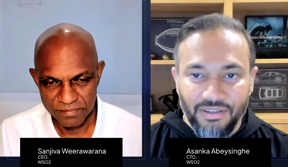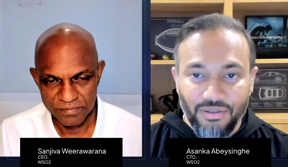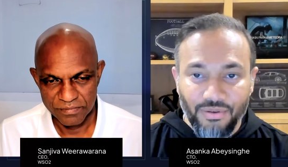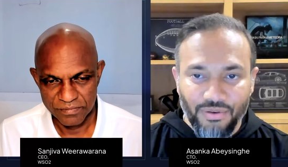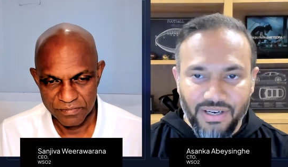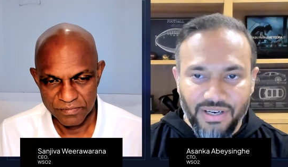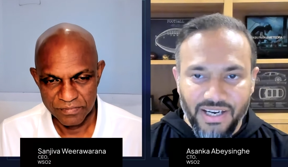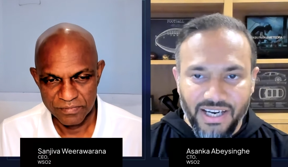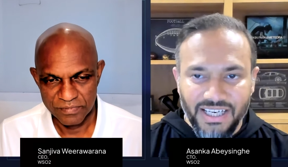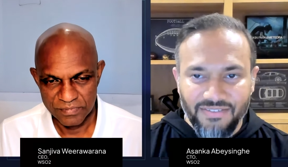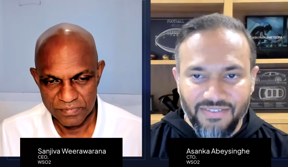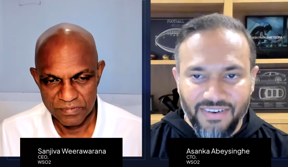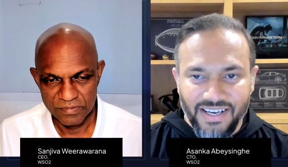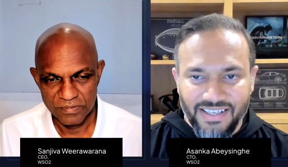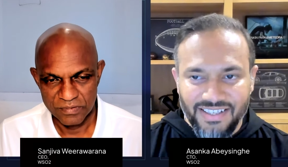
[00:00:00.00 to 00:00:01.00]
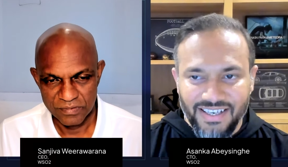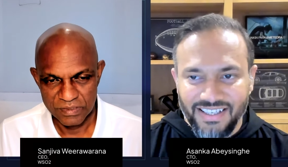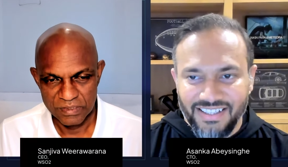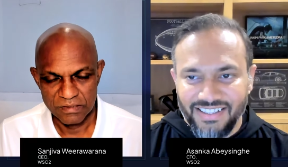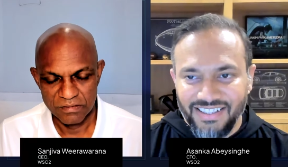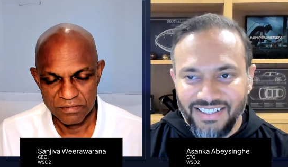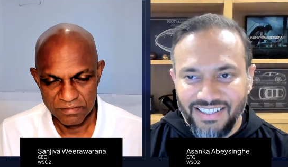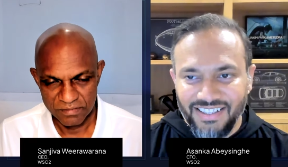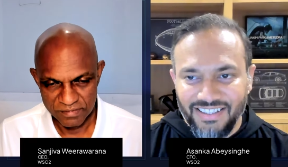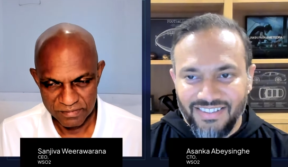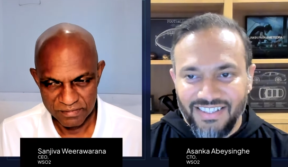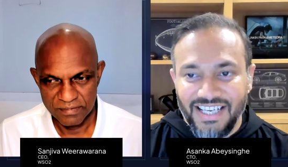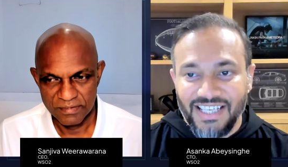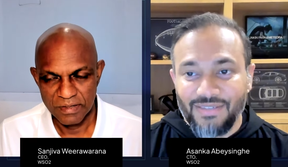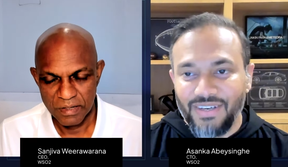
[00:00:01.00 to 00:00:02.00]
Speaker 1: into code and infrastructure so
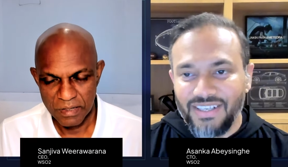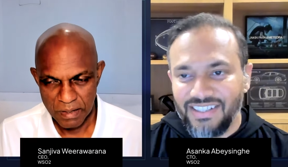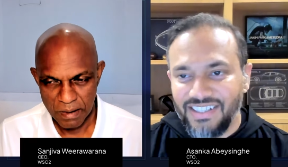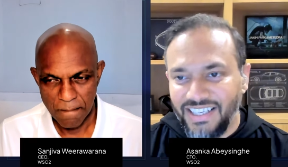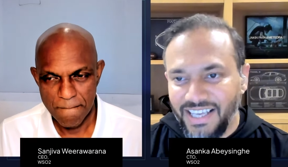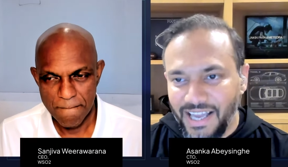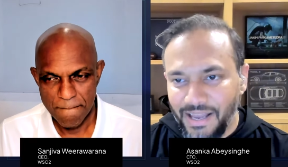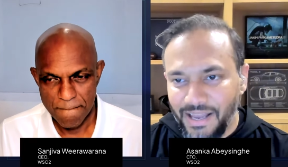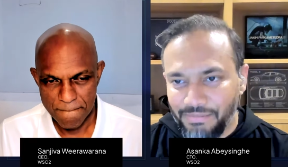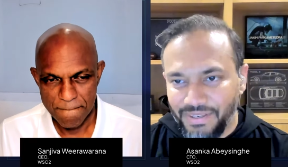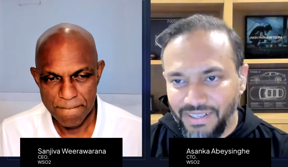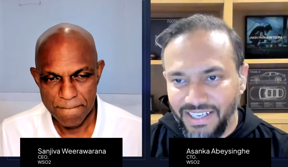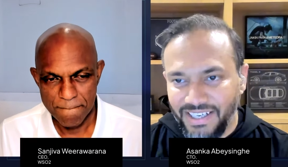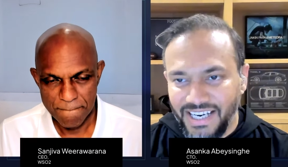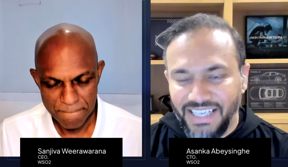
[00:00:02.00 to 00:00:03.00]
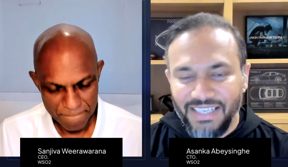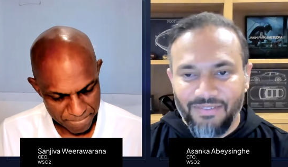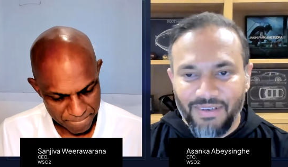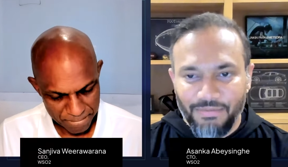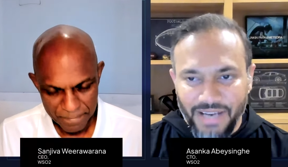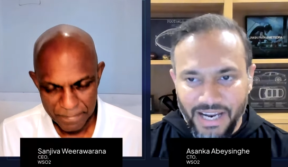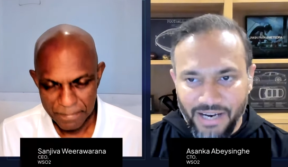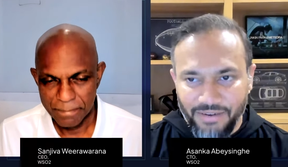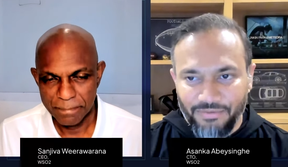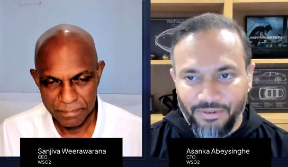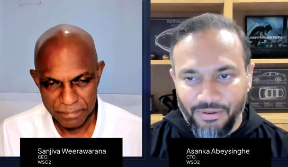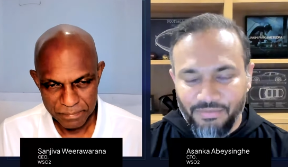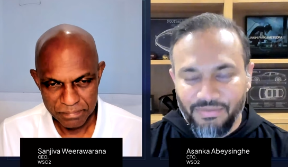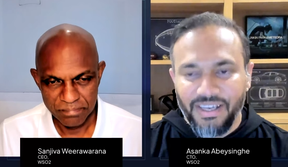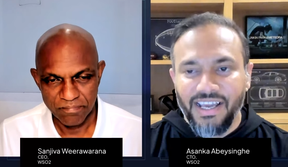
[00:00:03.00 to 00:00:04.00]
that's what's really happening right even
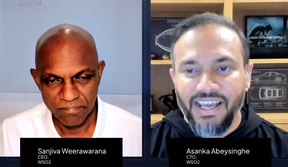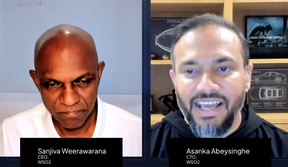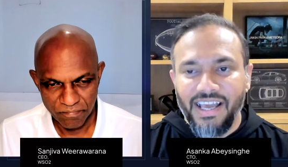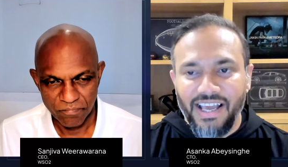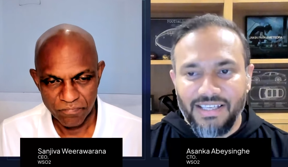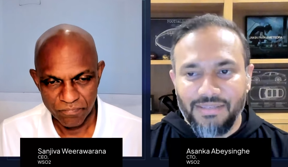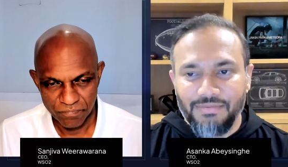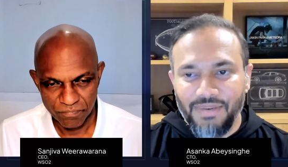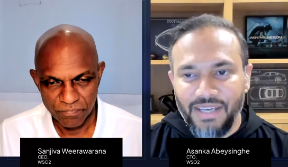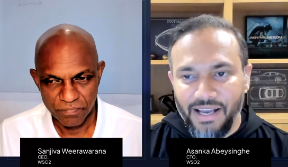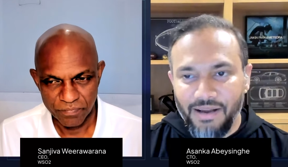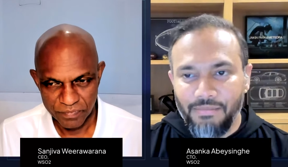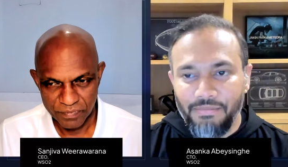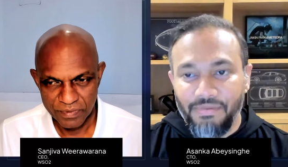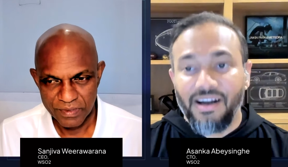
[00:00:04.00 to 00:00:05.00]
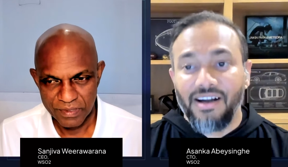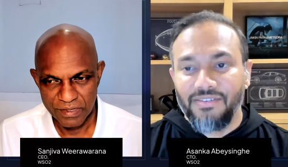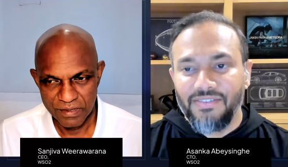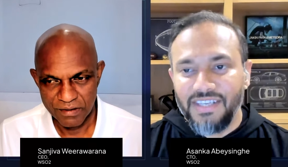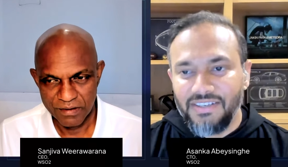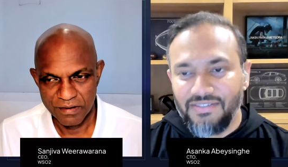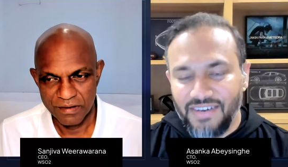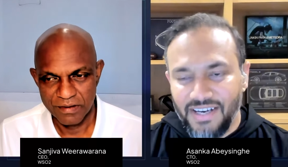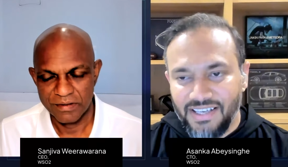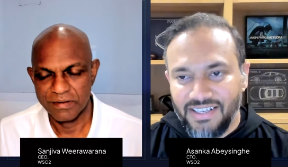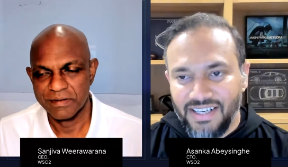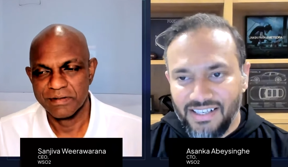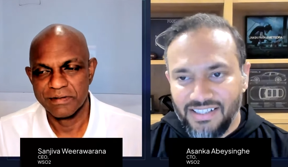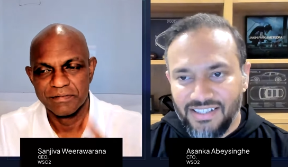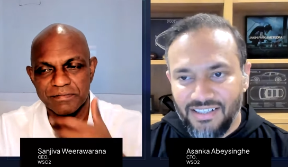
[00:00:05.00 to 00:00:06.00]
platform has become part of the
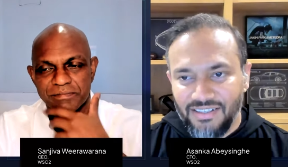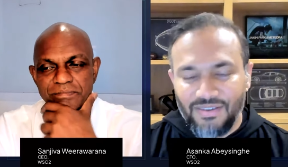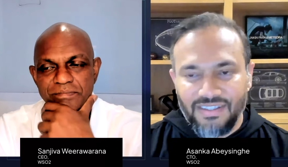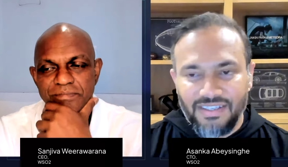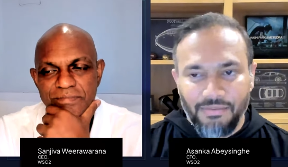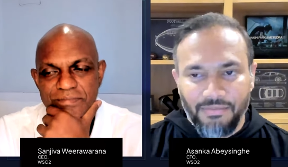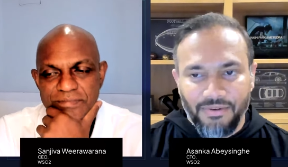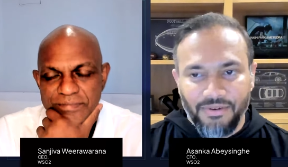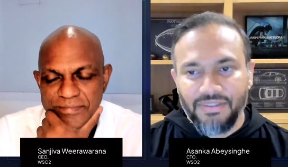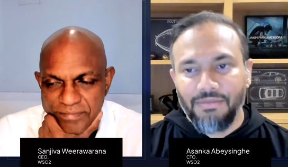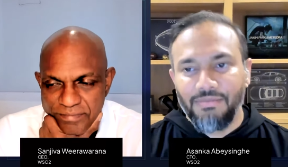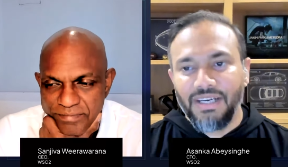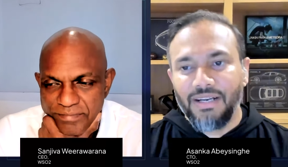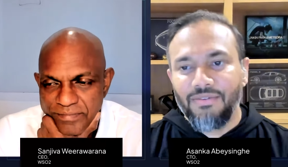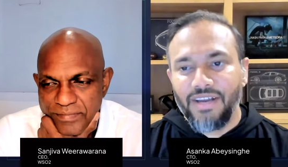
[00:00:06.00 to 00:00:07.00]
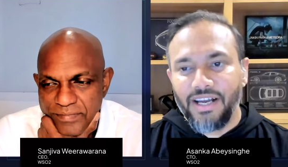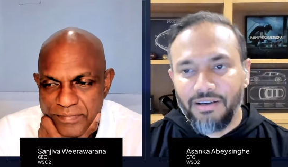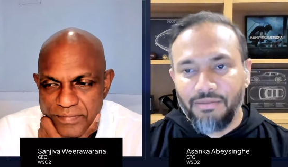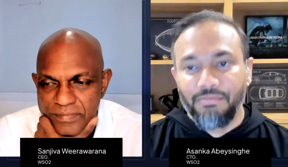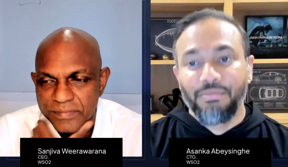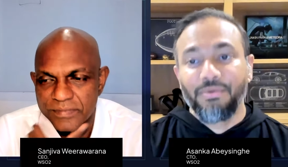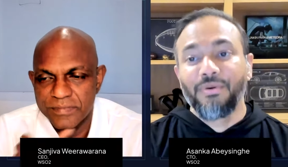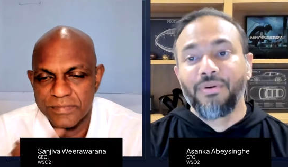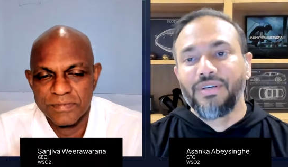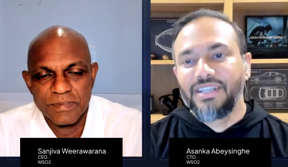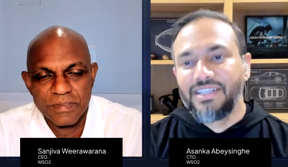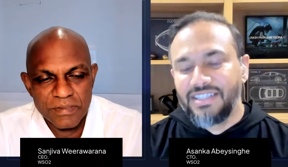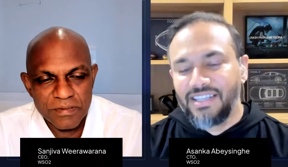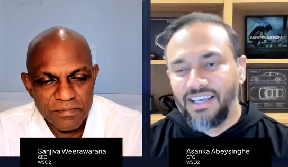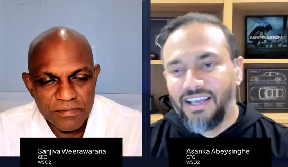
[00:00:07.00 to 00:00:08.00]
infrastructure so some of the middleware
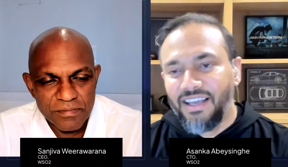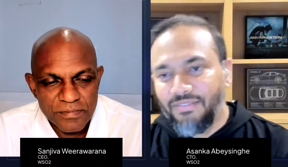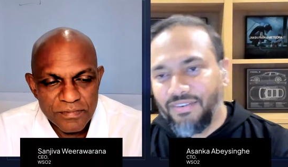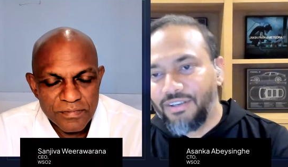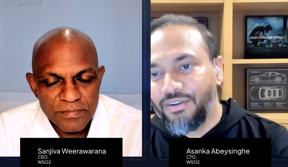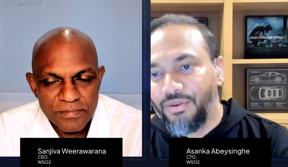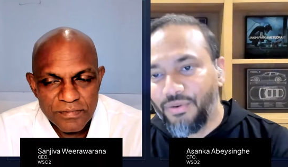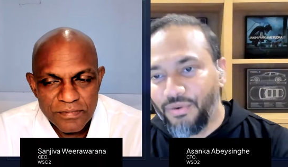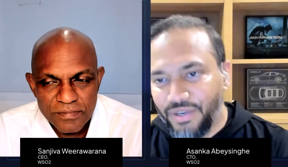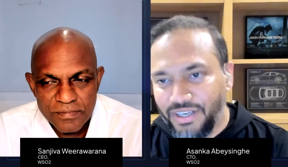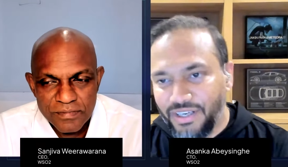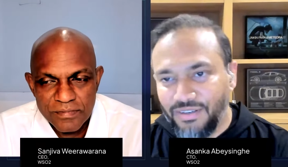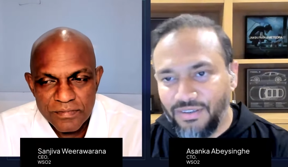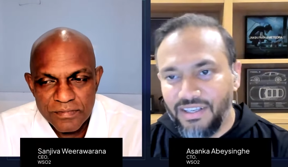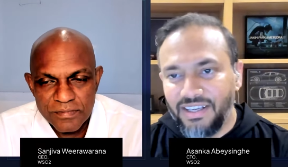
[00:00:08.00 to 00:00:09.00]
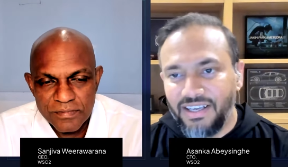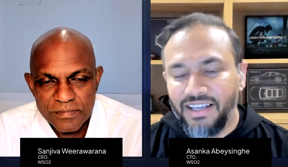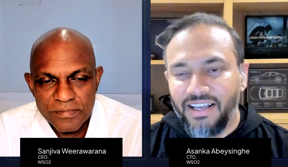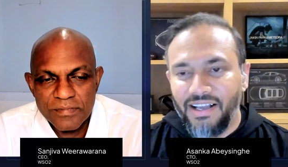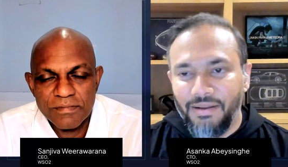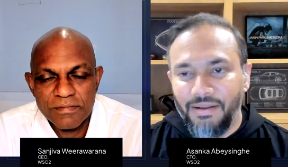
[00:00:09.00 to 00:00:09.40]
components will go into the